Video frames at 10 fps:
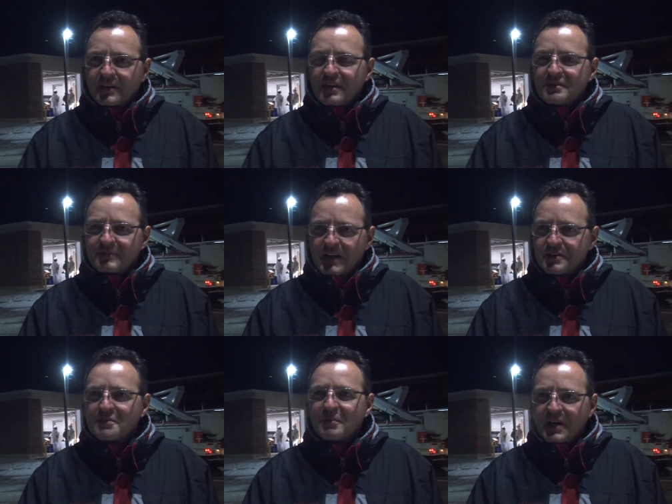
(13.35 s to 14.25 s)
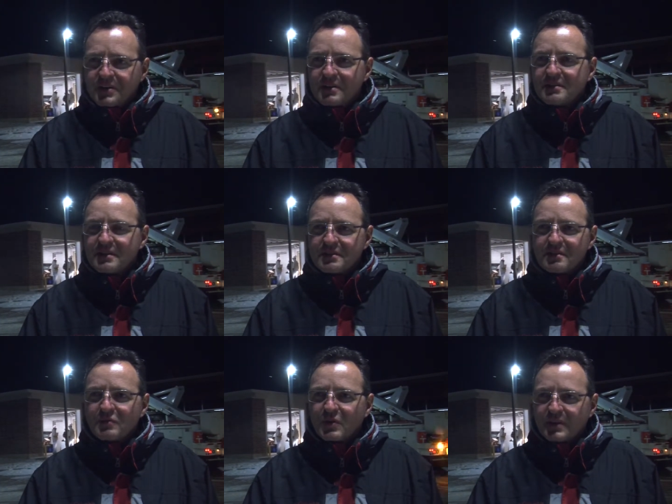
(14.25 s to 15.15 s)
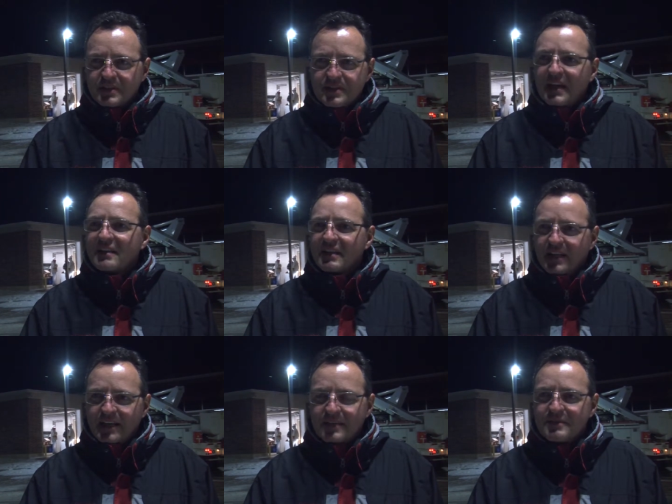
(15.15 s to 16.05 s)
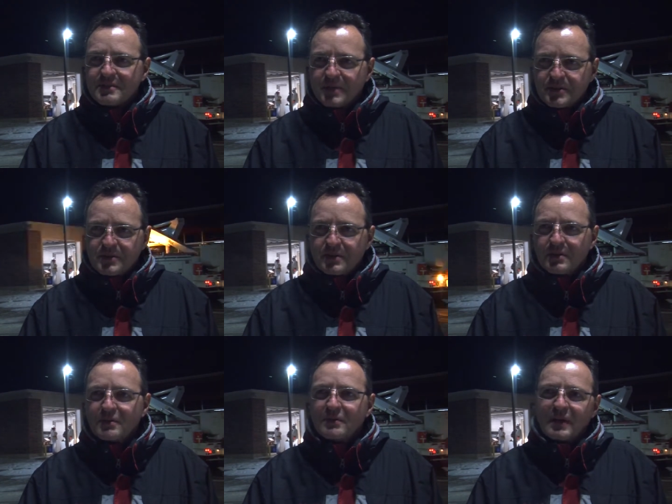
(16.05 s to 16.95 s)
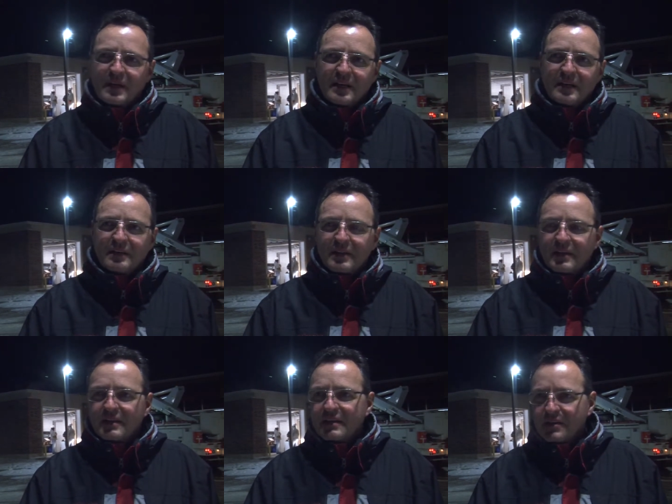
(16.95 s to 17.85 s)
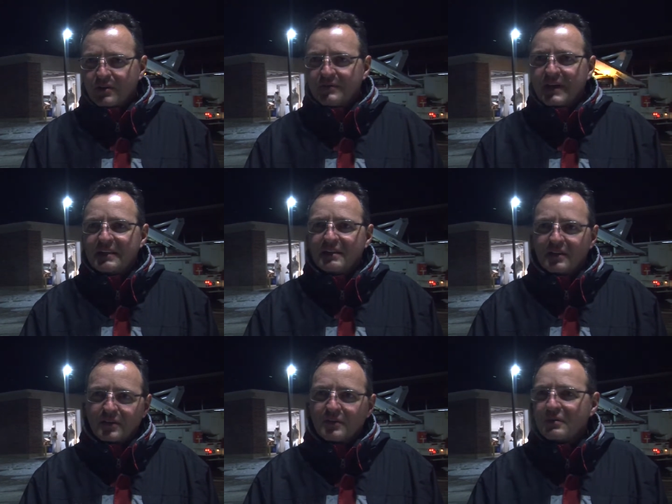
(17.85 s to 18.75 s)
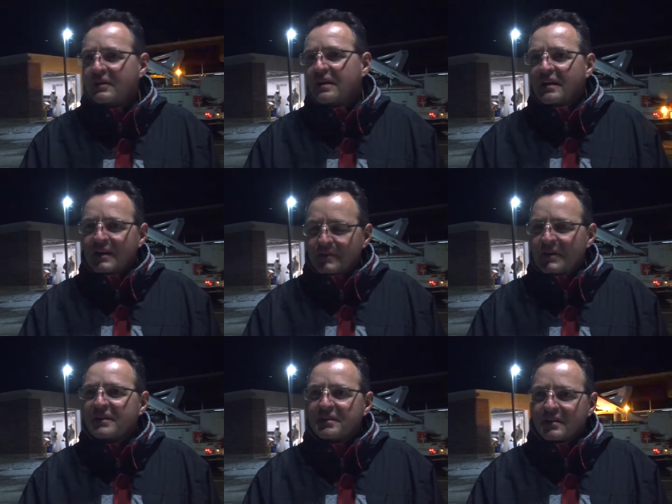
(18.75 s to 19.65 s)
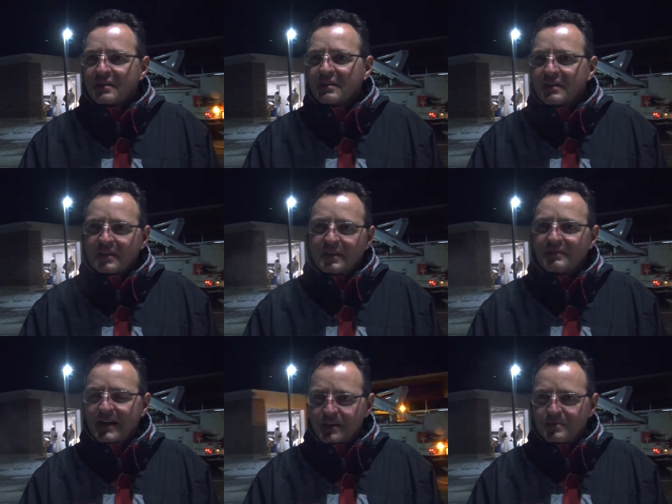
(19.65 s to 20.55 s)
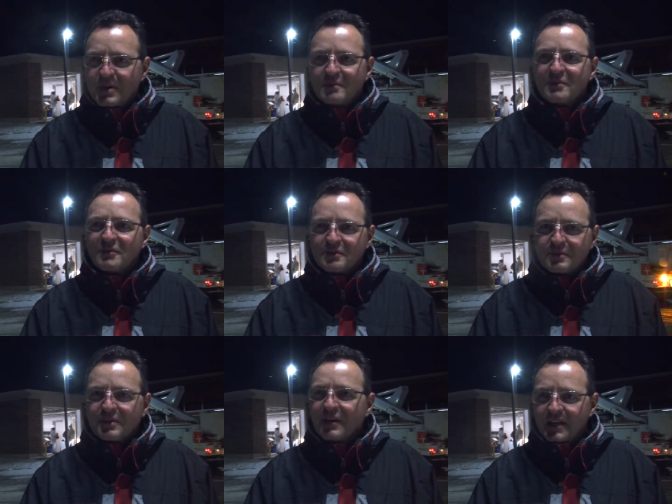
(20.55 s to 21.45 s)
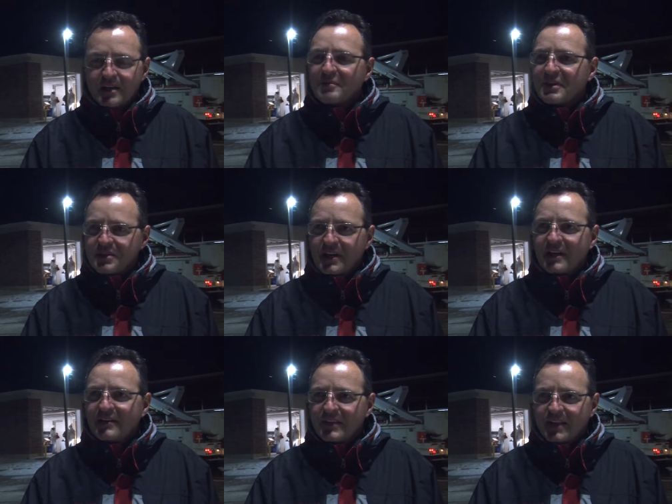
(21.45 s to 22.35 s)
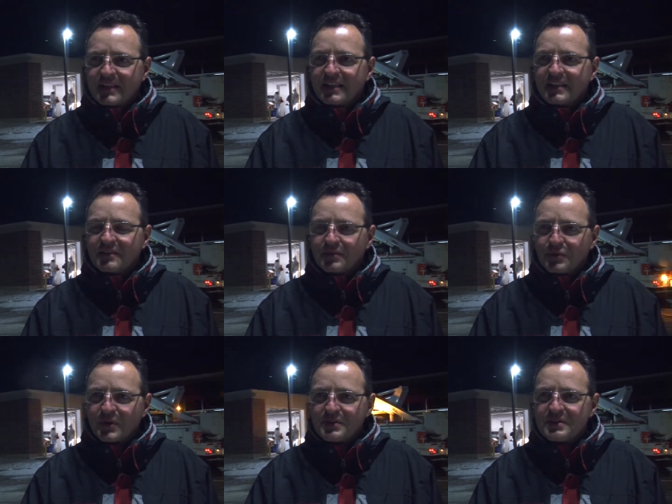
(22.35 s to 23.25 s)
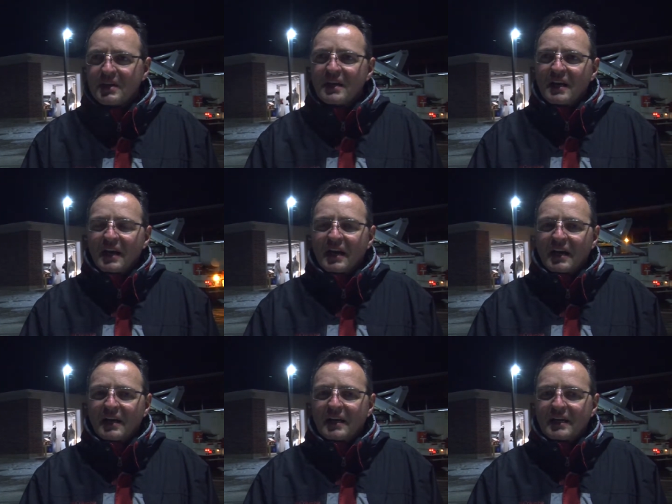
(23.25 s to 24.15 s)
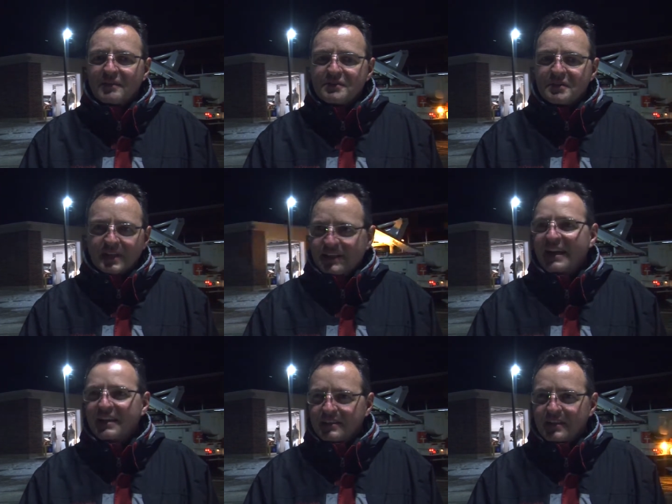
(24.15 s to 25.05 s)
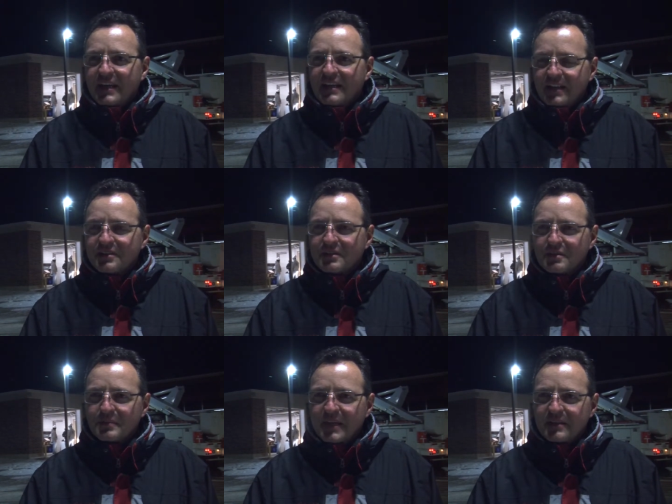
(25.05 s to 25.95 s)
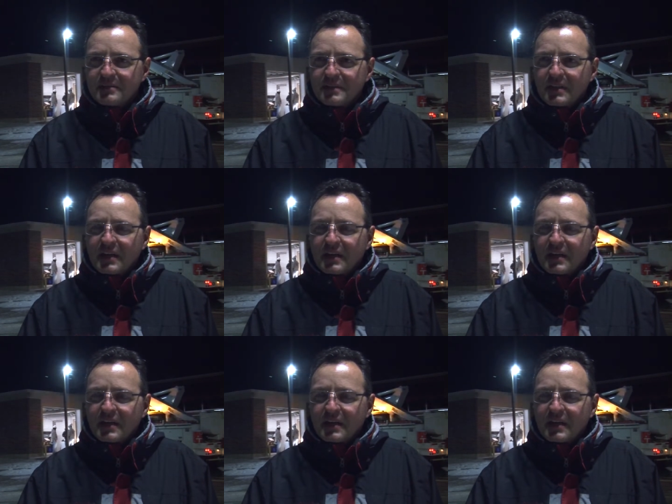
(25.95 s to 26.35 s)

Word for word: our fire suppression system worked exactly like it was supposed to. Uh, they notified the local volunteer uh, fire department, which we greatly appreciate everything they did for us. Uh, it was contained to that electrical panel,